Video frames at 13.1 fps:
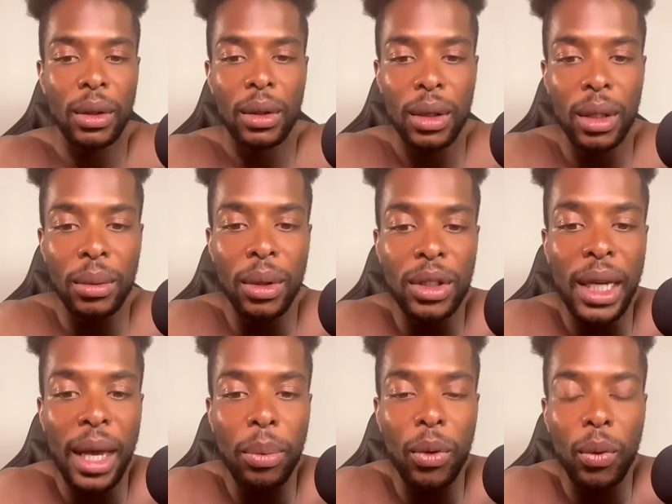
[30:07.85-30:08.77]
Them the
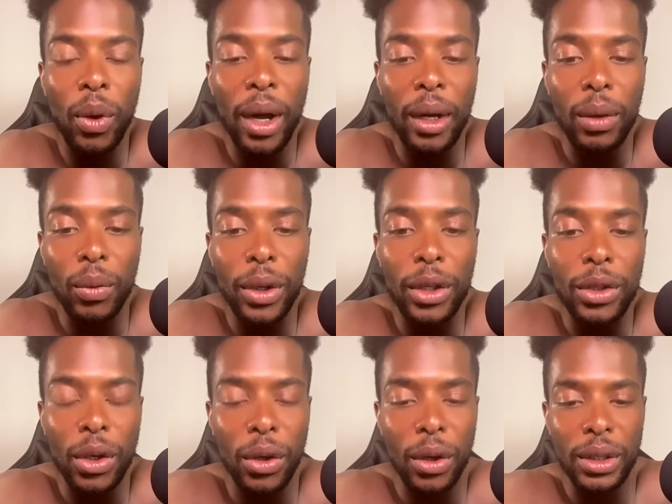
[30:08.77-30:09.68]
type of rock
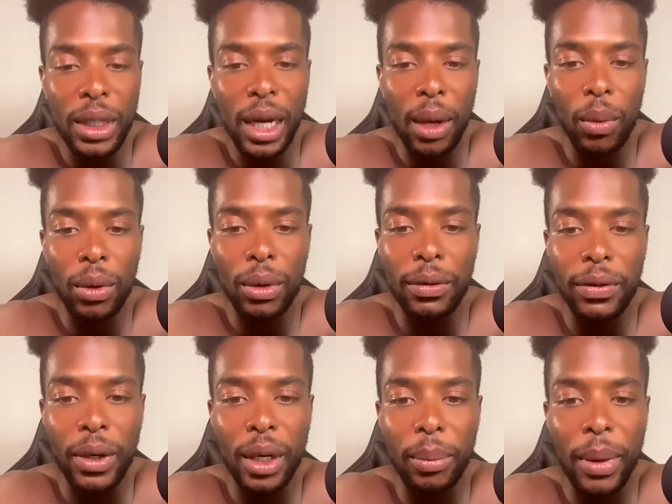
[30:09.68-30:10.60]
retards that I want the
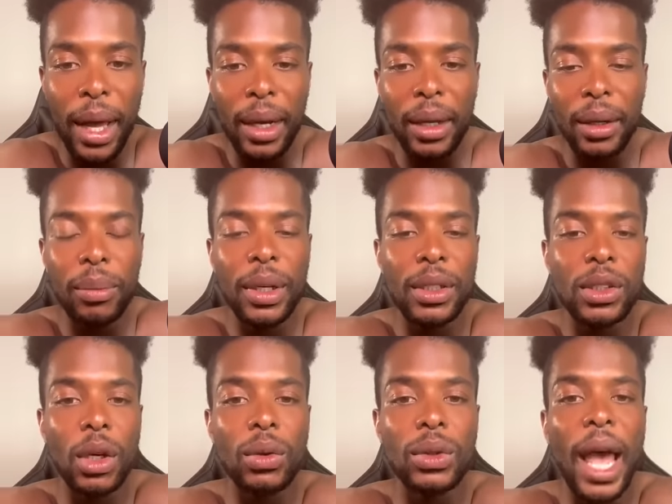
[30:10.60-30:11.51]
fuck up out of here. Bitch,
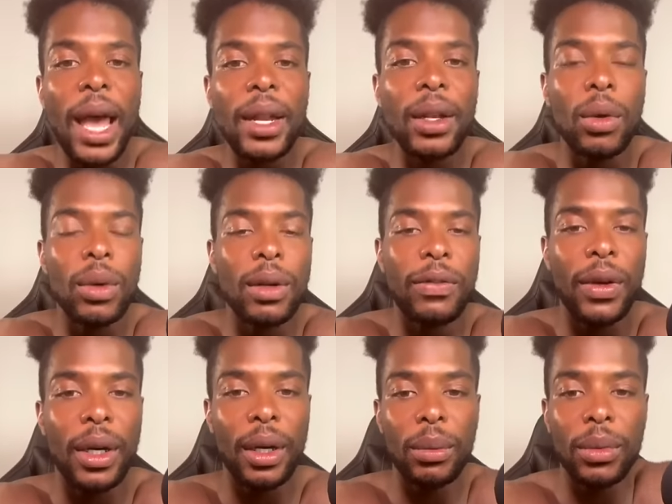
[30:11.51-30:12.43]
don't. I know what the
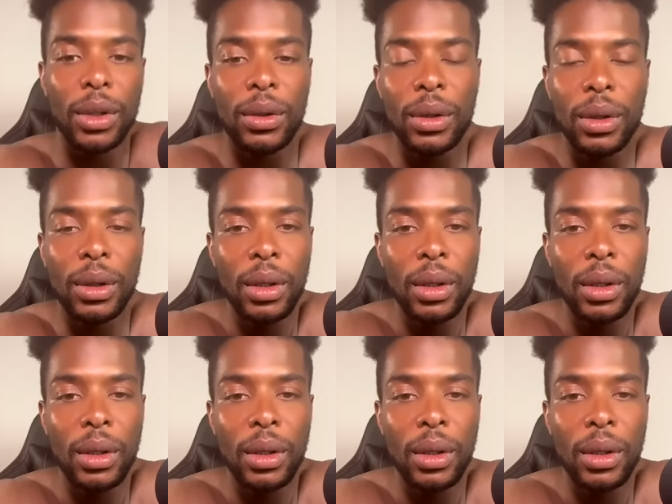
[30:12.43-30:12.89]
fuck I'm doing.